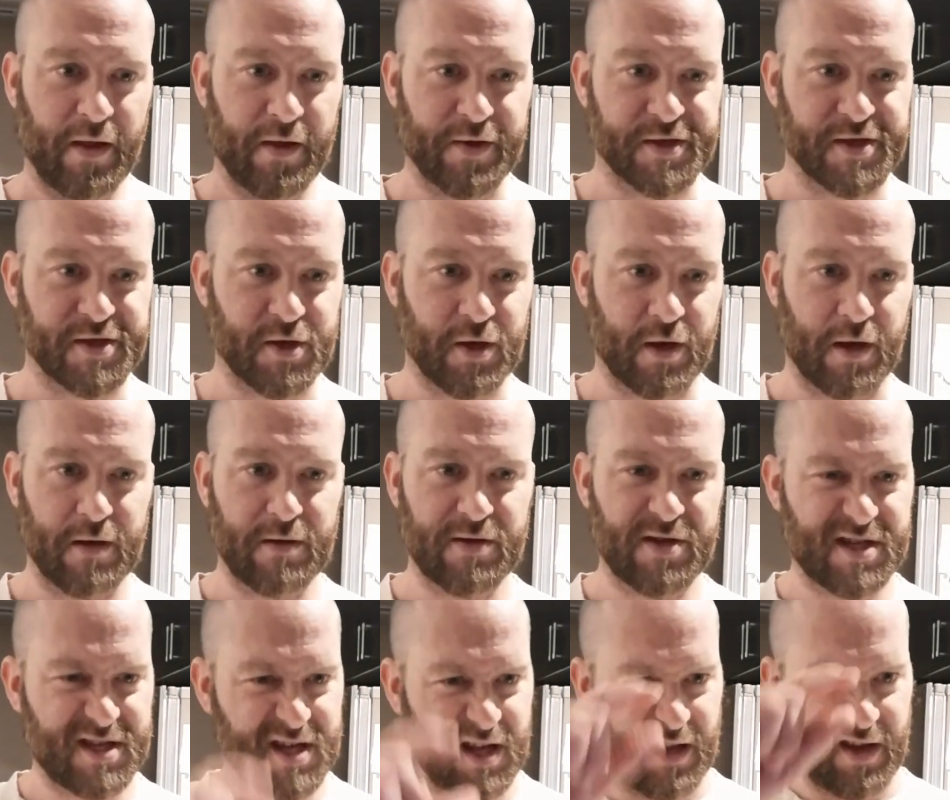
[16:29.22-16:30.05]
stir,
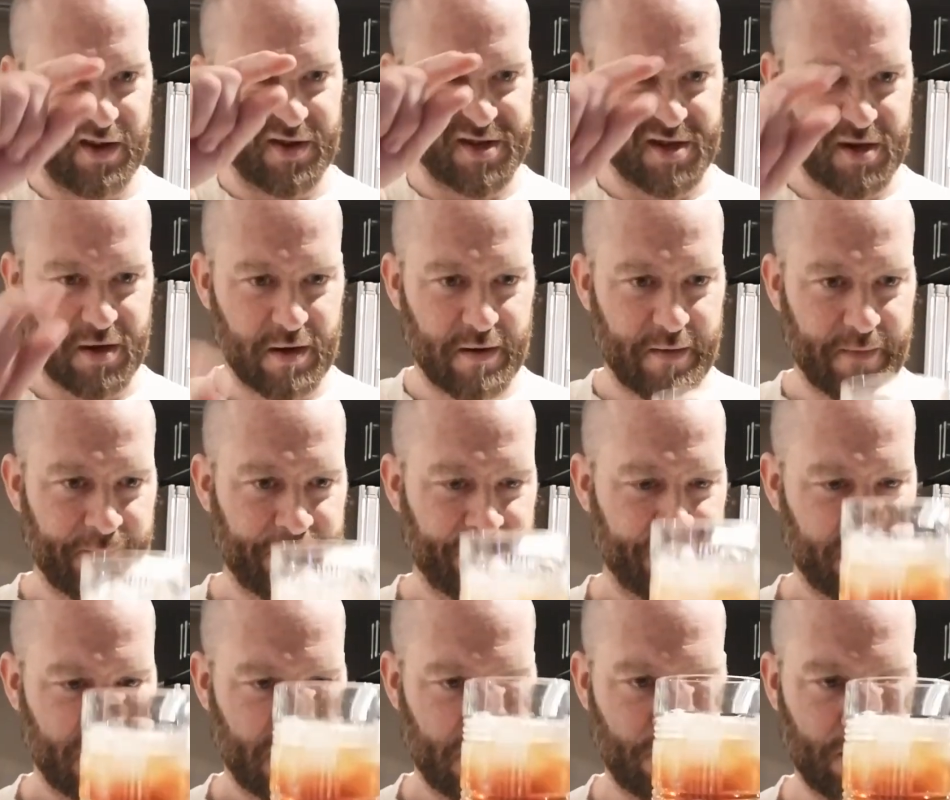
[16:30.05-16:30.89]
just a little stir.
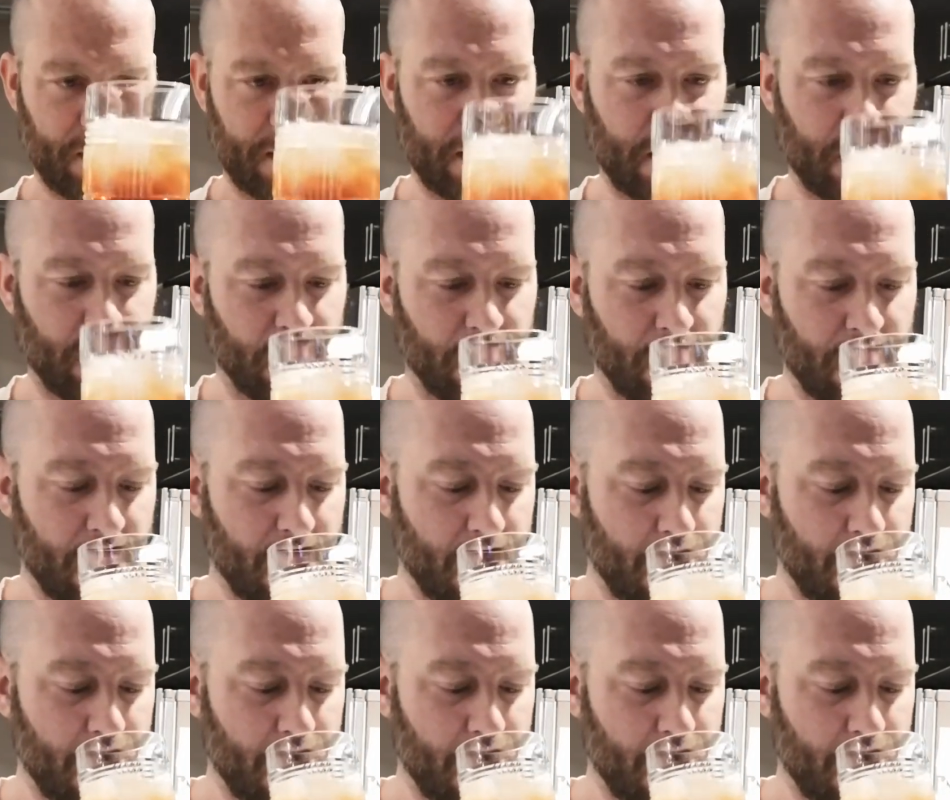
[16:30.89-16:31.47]
There we go.